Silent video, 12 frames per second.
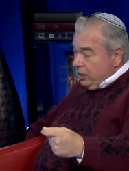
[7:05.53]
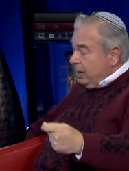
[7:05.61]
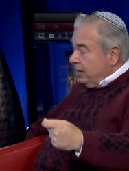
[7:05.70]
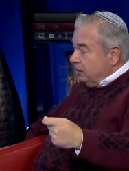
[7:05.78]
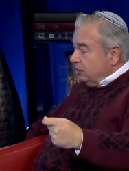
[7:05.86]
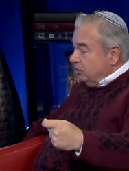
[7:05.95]

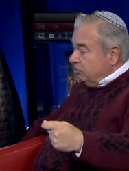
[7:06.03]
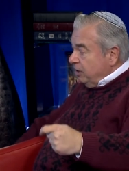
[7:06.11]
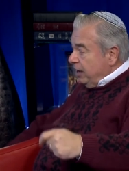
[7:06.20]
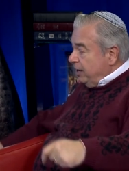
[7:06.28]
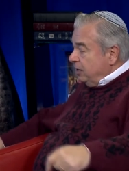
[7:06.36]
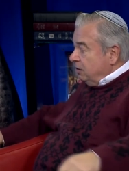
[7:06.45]
And
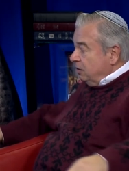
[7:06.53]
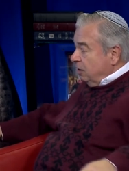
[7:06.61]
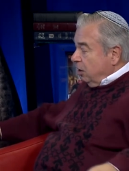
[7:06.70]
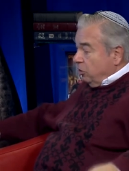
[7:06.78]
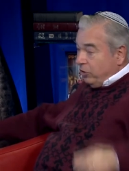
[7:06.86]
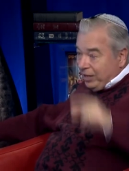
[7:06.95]
they
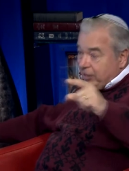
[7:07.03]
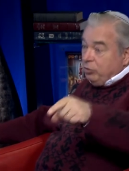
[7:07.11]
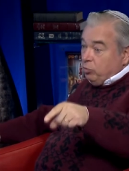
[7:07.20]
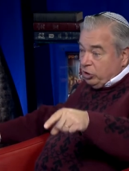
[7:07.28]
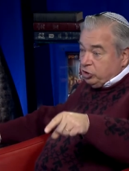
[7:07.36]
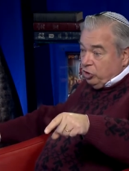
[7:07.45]
are in the
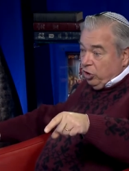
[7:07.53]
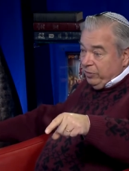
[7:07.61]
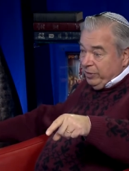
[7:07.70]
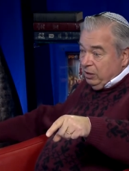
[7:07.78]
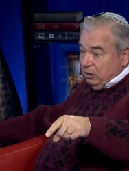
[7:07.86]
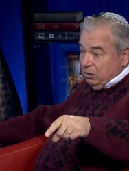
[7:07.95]
Russian
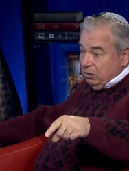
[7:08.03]
army.